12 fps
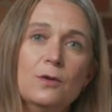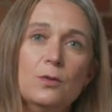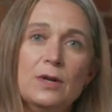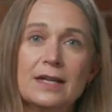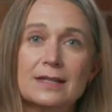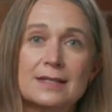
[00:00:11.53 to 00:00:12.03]

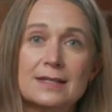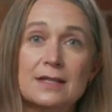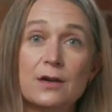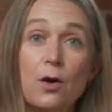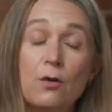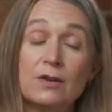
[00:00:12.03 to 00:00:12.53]
We can see
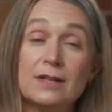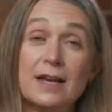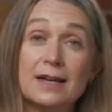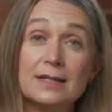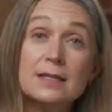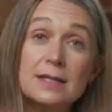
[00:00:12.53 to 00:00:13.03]
COVID
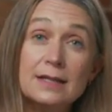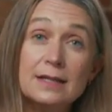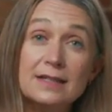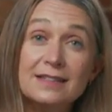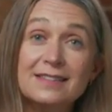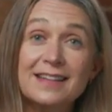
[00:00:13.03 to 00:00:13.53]

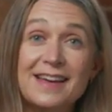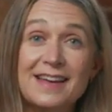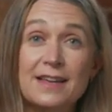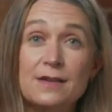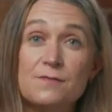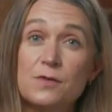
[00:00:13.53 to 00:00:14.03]
19,
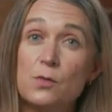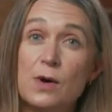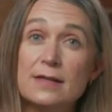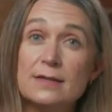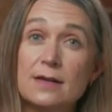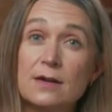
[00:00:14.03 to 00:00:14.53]

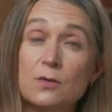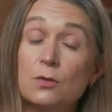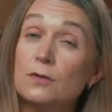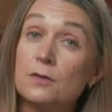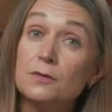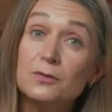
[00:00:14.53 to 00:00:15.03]
influenza
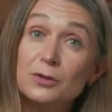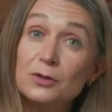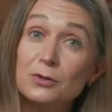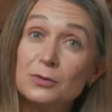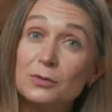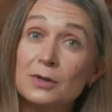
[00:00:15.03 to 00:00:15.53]
or the
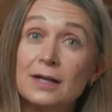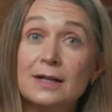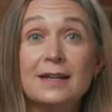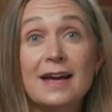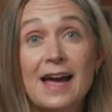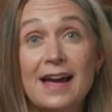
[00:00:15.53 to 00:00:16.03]
flu,
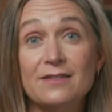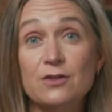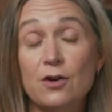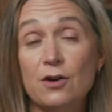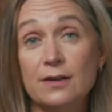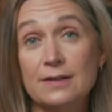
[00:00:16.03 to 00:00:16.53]
and
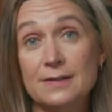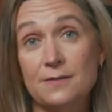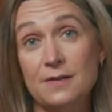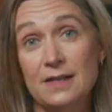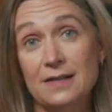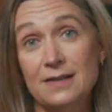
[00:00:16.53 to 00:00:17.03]

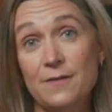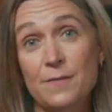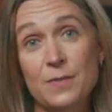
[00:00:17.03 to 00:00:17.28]
RSV.